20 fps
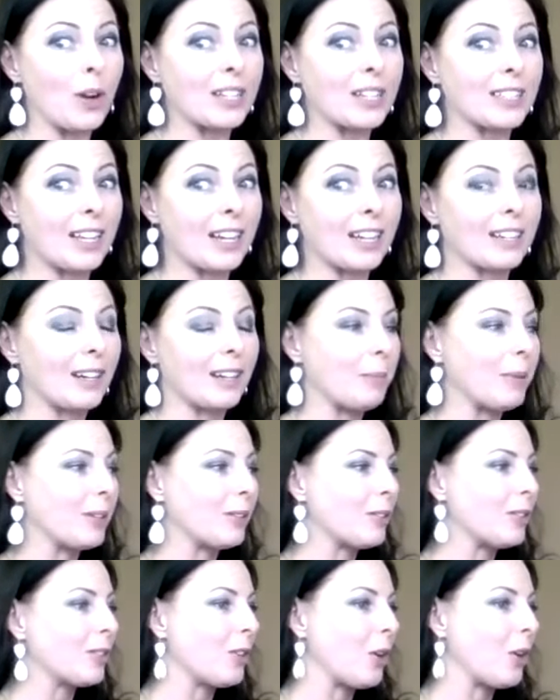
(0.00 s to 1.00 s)
excited. I've
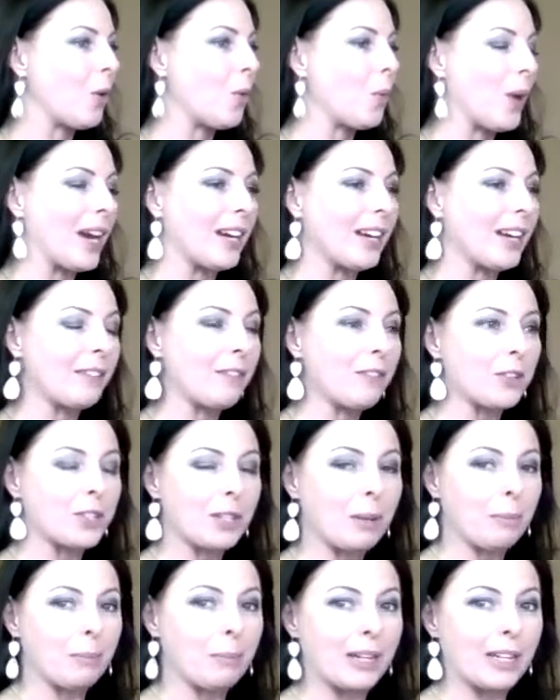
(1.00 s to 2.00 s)
been so waiting for
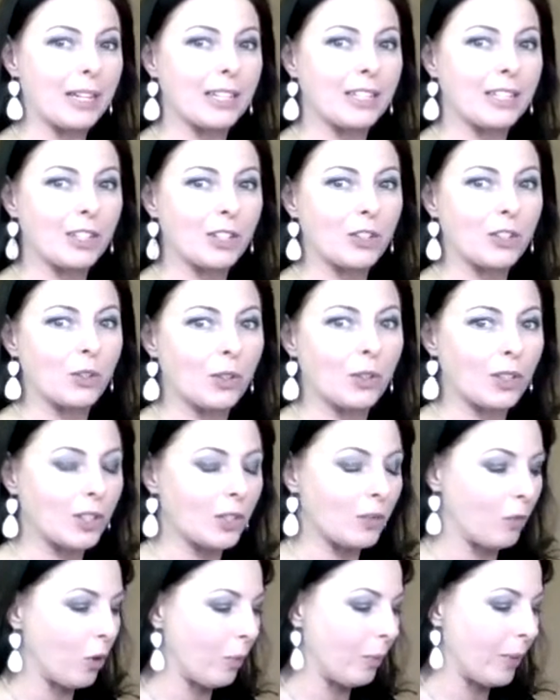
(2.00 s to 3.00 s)
somebody to do
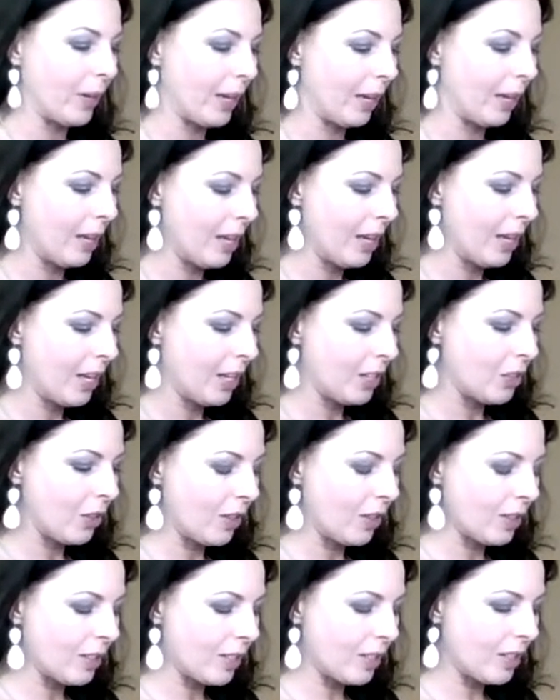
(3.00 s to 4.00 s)
this for me. So
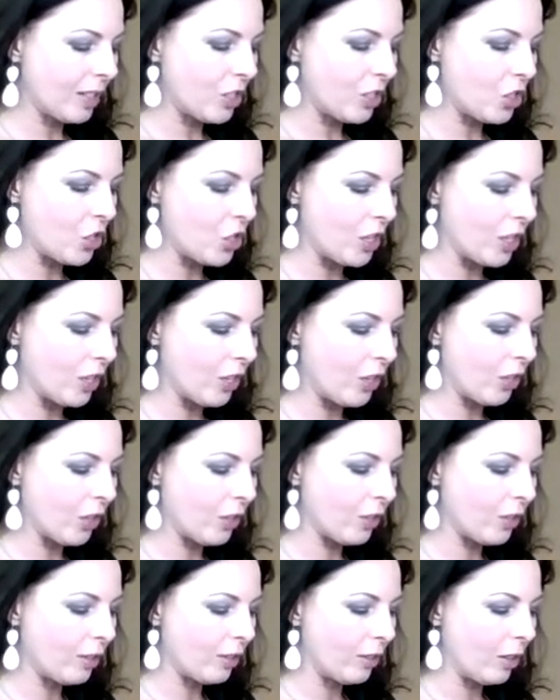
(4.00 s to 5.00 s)
this is the
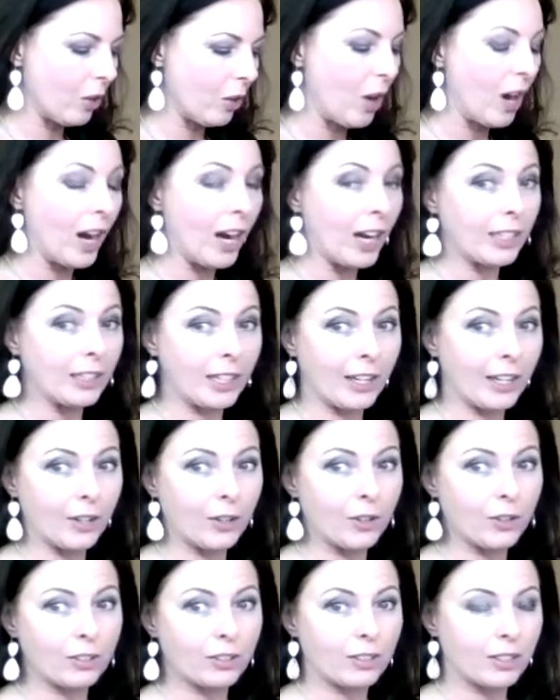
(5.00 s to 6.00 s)
Sheer Glow
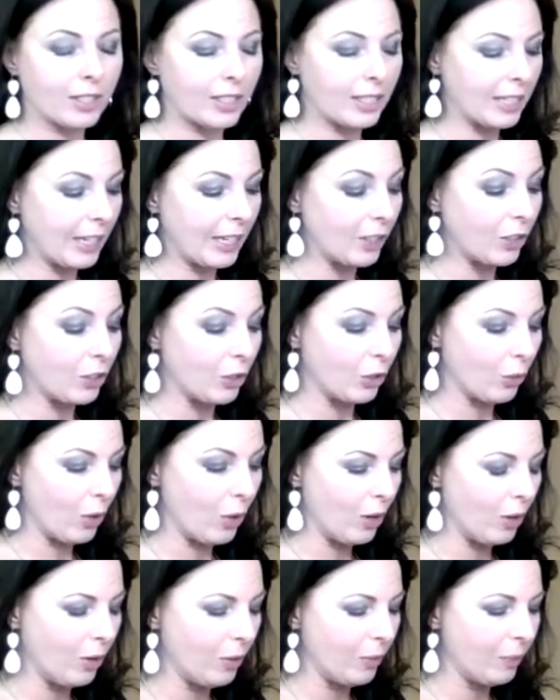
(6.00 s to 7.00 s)
Highlighter Stick
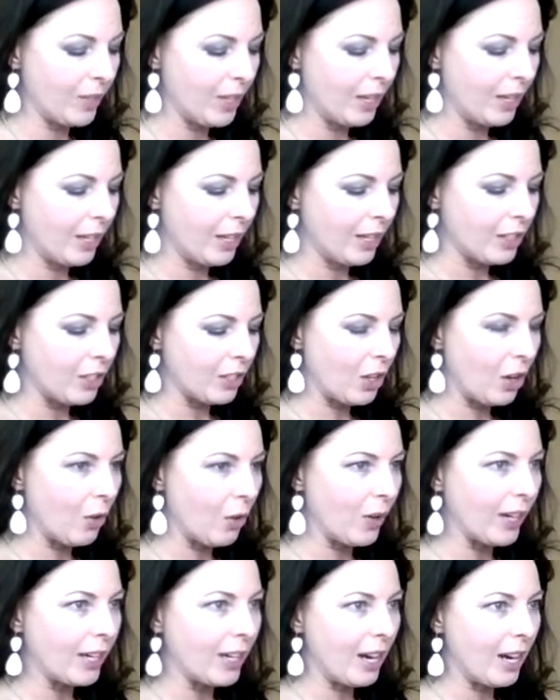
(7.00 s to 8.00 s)
Duo.
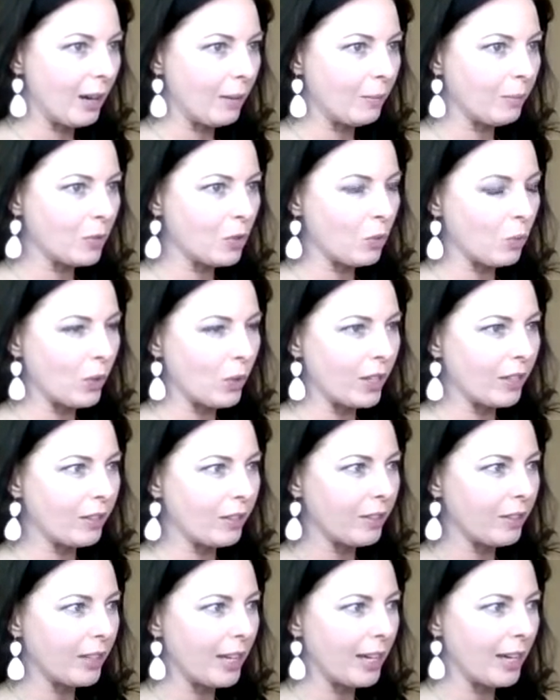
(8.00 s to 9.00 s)
So it comes
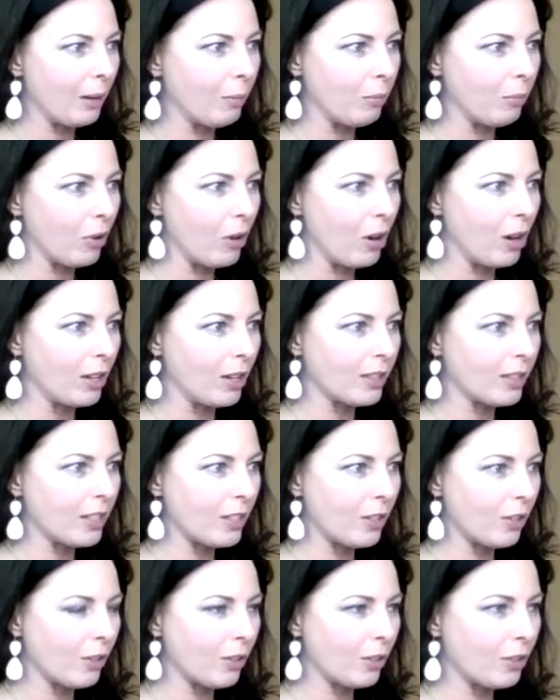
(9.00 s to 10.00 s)
with like a
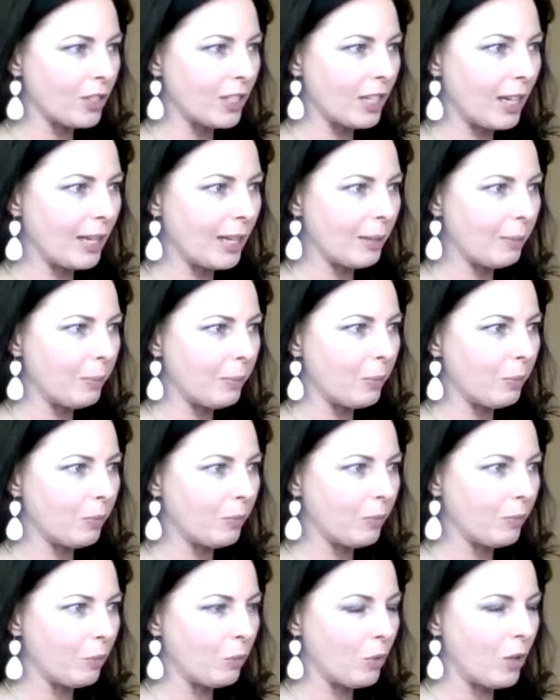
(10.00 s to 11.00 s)
bronzer type
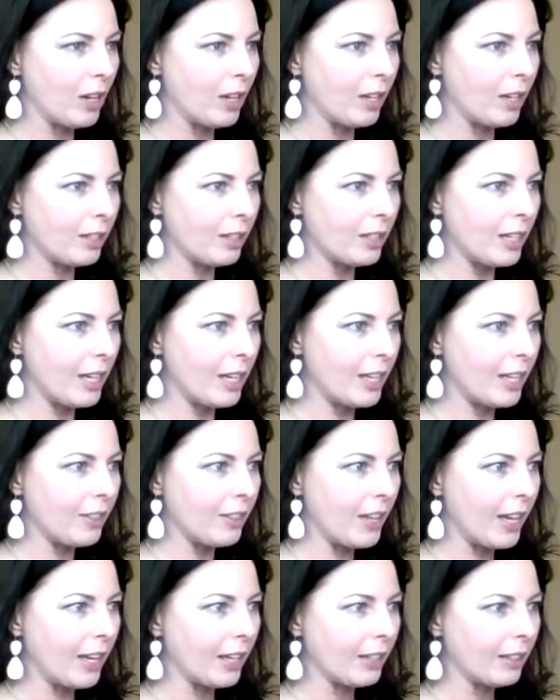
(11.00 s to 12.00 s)
one and
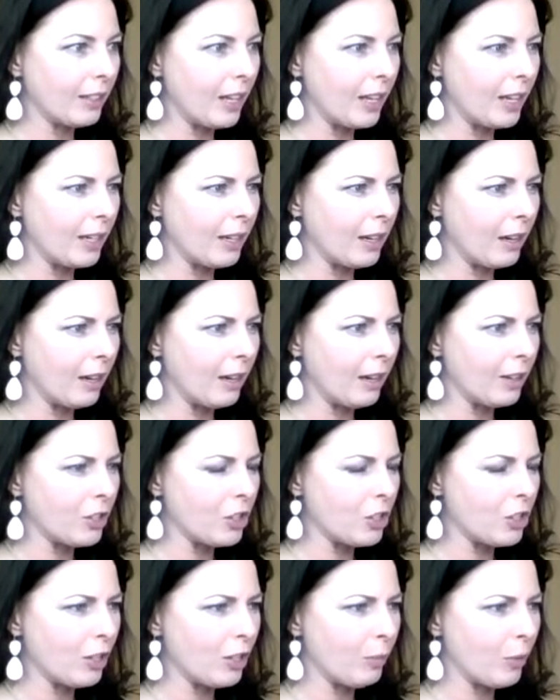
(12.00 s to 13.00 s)
then like a
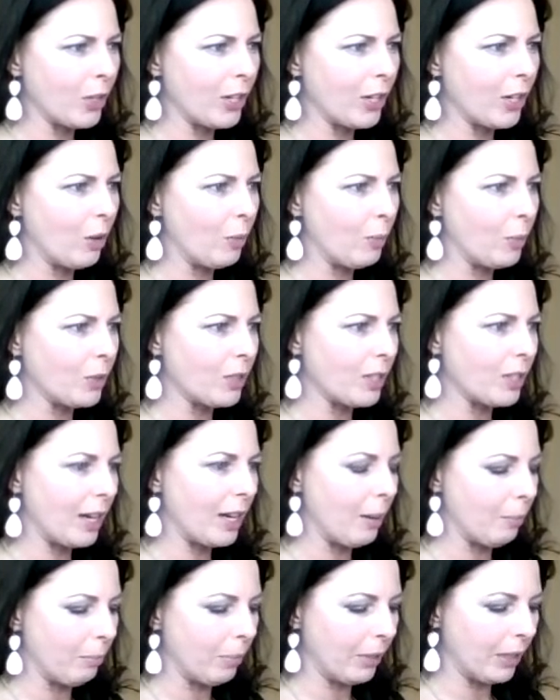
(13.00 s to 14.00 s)
shimmery, almost like
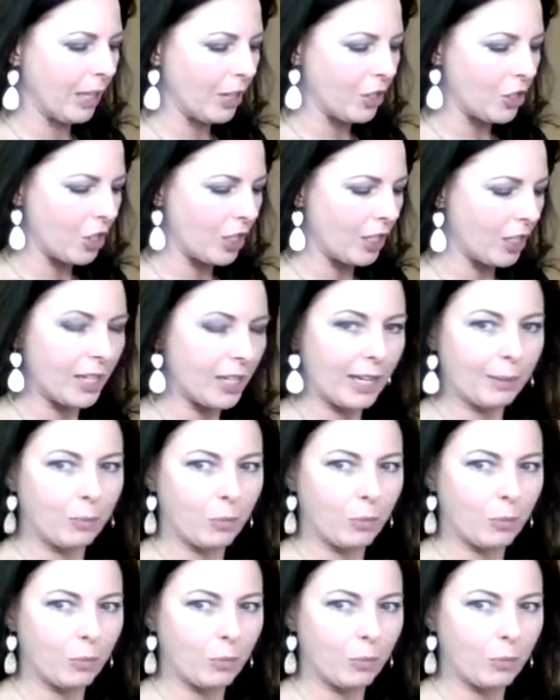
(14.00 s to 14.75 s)
a blushy type